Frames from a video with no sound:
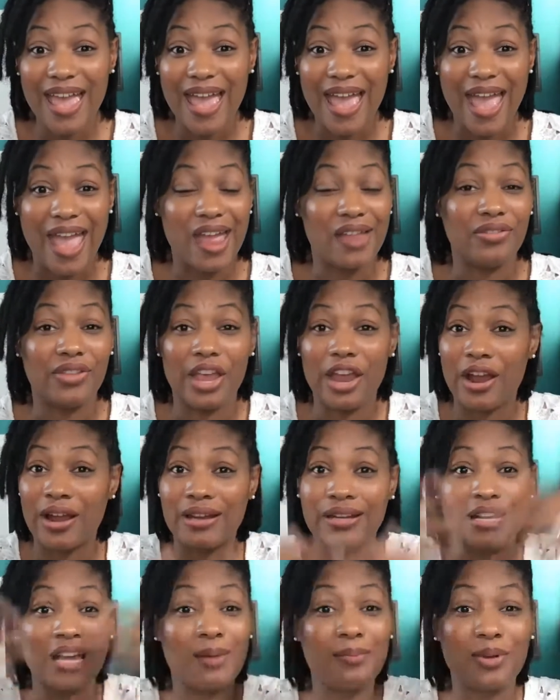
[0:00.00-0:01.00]
And there are a
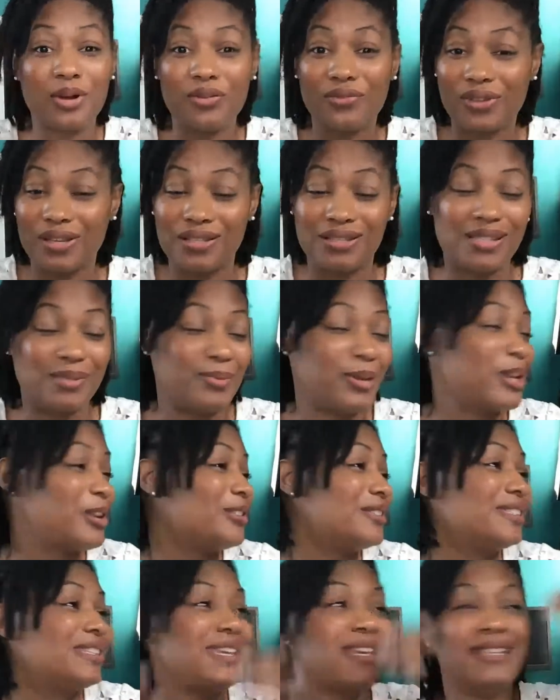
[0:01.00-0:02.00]
number of
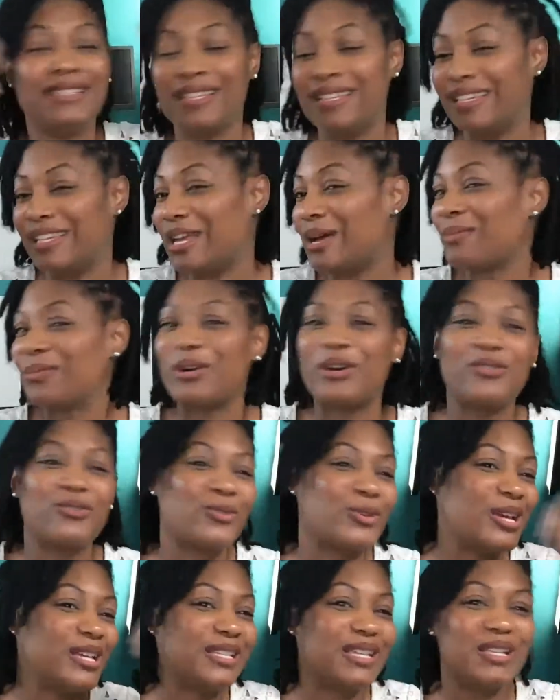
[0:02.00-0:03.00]
conspiracies and number of
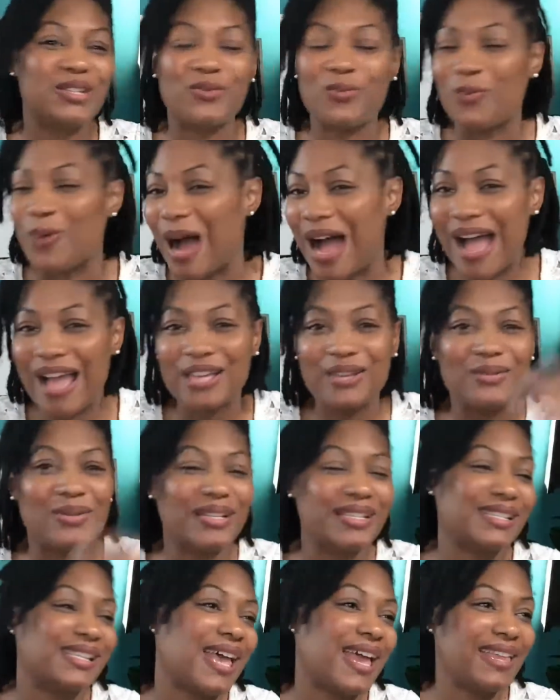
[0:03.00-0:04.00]
reasons why you
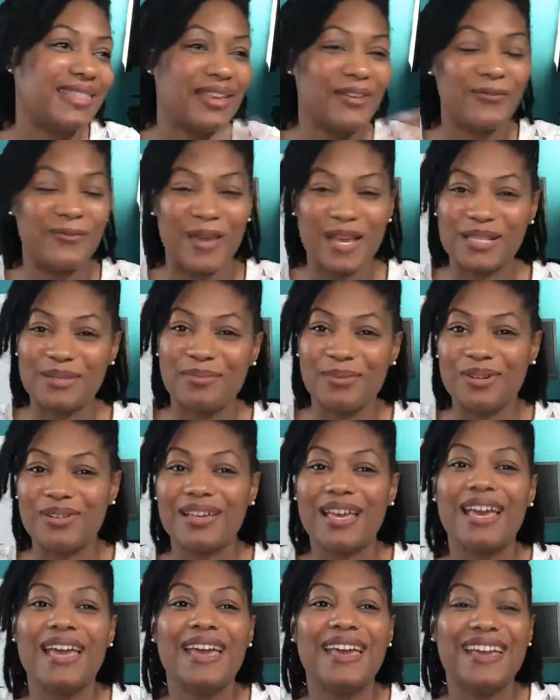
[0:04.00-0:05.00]
could say that
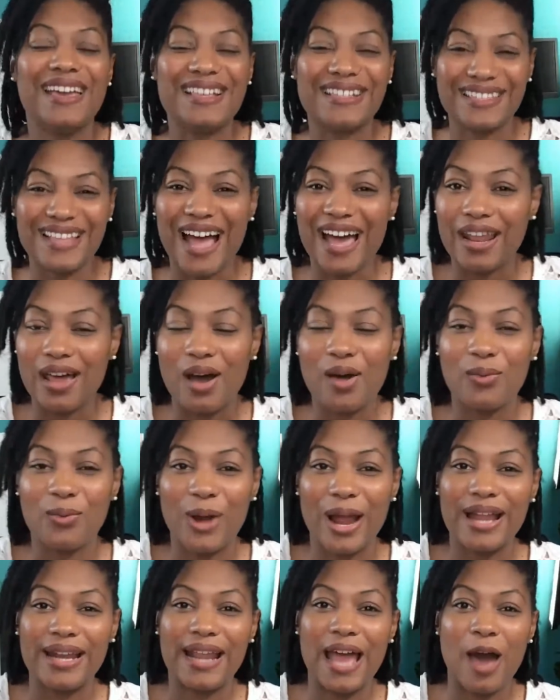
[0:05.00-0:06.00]
Facebook is not up
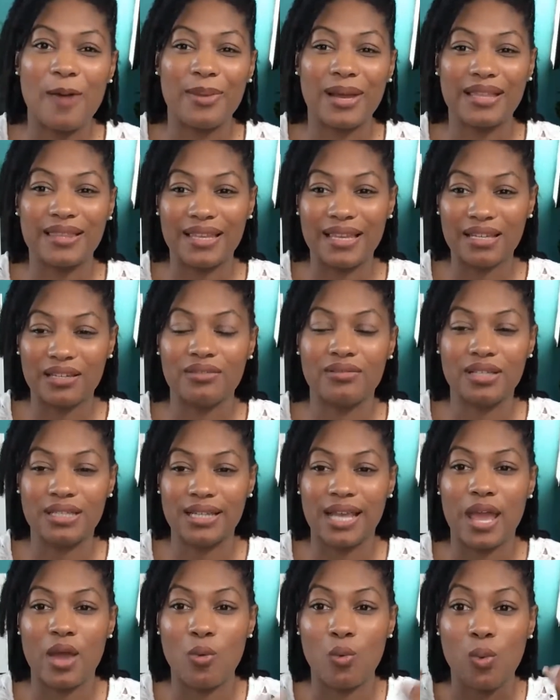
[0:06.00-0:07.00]
right now. But at the end of the
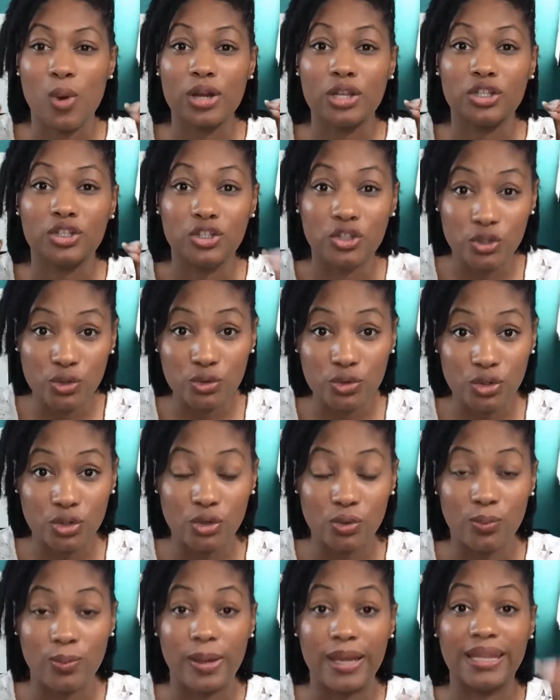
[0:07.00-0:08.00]
day, what do you
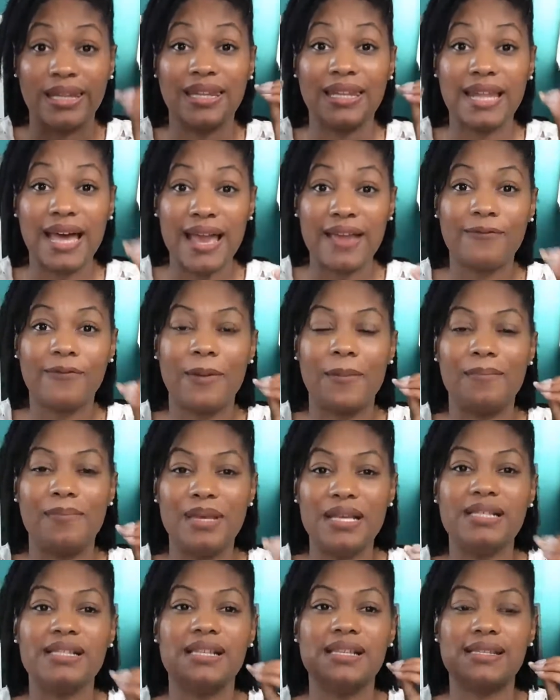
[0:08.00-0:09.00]
do when life and
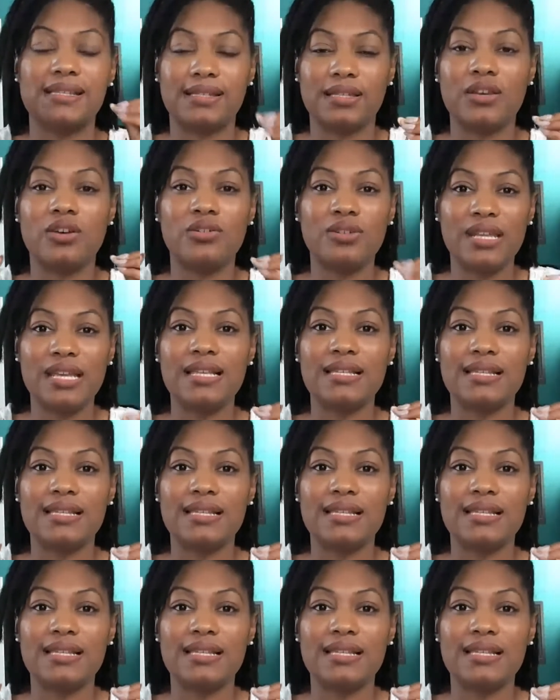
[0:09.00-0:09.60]
business still needs